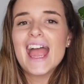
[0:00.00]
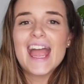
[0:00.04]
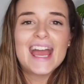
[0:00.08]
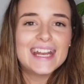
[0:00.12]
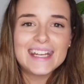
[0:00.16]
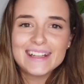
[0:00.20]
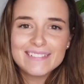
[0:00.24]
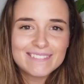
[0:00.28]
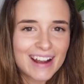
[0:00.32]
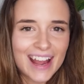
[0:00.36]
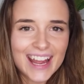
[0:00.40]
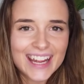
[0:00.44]

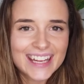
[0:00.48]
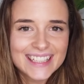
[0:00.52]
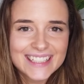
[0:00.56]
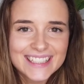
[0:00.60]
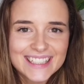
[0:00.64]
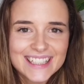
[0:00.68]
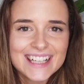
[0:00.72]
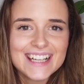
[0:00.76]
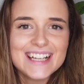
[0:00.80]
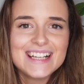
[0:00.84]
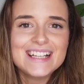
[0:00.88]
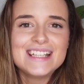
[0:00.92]
Anyway,
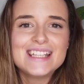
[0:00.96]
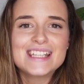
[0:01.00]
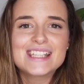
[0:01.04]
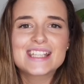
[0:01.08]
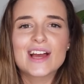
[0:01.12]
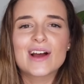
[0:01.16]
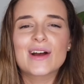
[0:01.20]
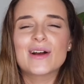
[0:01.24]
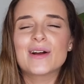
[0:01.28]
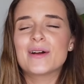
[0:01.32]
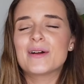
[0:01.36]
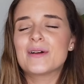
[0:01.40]

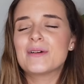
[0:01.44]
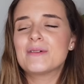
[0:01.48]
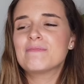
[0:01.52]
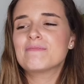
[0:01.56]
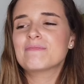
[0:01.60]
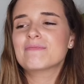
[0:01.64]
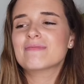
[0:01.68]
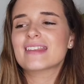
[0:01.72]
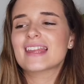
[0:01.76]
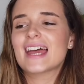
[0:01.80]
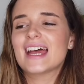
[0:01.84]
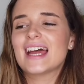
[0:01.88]
so
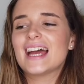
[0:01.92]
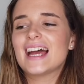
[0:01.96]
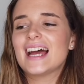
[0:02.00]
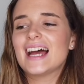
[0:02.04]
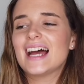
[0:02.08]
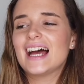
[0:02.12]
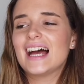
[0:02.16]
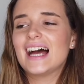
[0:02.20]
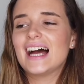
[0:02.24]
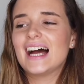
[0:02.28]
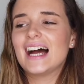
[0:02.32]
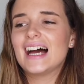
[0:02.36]

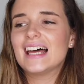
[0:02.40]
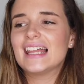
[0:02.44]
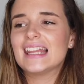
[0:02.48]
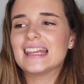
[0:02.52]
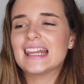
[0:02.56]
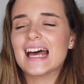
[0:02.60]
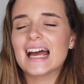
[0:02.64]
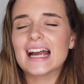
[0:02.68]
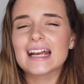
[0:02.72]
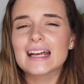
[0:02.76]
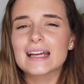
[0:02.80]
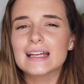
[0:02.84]

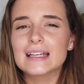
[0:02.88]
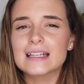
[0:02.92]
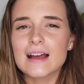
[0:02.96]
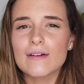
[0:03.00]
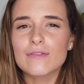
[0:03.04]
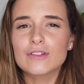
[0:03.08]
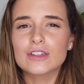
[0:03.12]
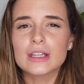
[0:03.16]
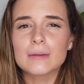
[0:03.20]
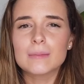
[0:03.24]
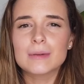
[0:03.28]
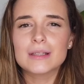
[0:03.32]
that can
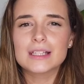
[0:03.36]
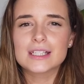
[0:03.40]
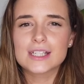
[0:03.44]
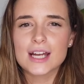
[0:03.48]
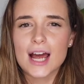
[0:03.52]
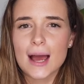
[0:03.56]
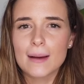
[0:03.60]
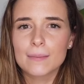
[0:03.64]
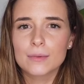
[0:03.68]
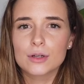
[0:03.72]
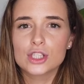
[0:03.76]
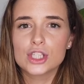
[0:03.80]
definitely be the
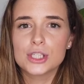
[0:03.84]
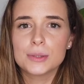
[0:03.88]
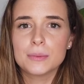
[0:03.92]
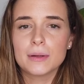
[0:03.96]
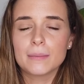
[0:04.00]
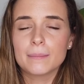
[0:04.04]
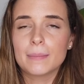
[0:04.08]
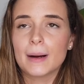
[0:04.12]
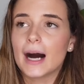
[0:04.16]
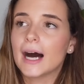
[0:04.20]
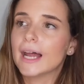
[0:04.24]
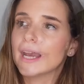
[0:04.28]
time
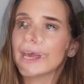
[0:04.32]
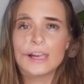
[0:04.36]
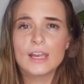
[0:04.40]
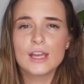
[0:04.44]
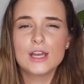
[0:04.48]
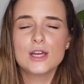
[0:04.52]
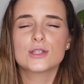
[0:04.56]
consuming part.